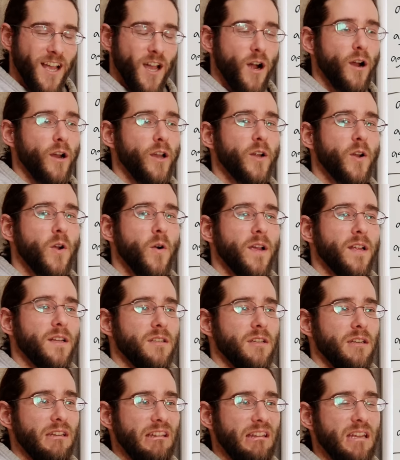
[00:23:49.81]
Are you going
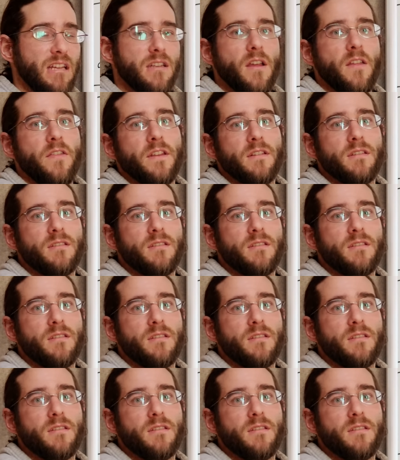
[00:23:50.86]
to eat the